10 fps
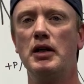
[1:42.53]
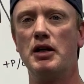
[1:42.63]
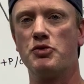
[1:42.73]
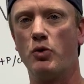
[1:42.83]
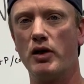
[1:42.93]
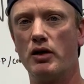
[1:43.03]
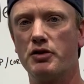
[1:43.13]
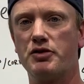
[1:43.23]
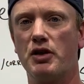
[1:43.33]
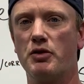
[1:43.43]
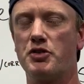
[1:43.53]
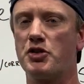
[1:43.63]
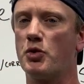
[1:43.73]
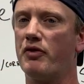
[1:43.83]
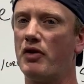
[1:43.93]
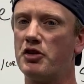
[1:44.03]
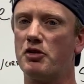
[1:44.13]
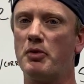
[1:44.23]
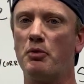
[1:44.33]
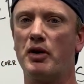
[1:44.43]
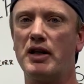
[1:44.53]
as well. So just to refresh your memory,